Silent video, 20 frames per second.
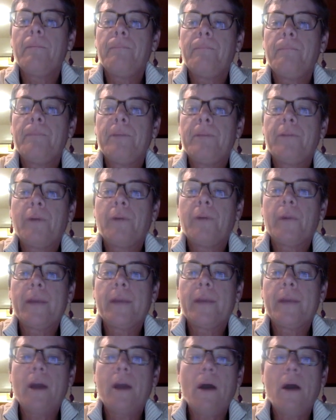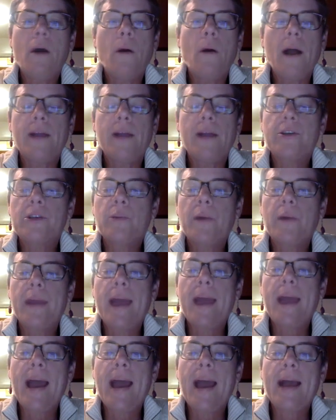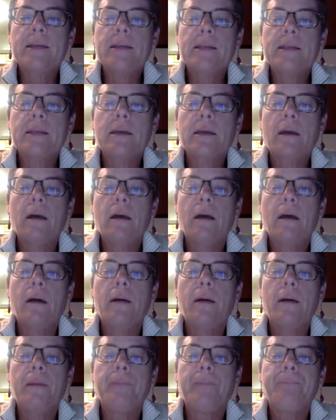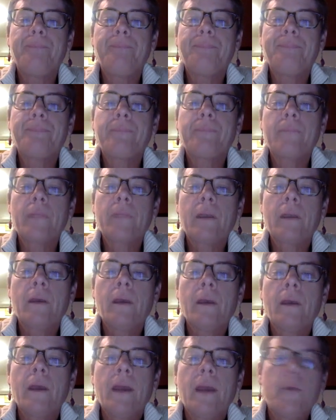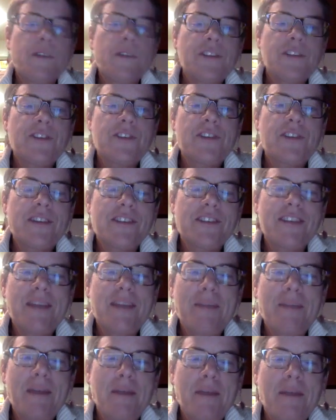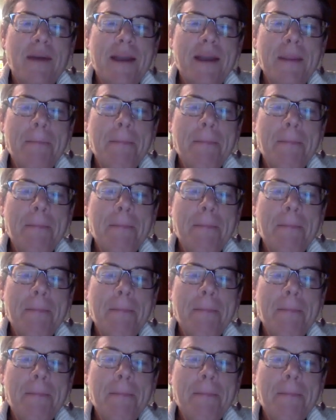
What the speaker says: Before we go, I just want to ask, and what's your son's name, by the way?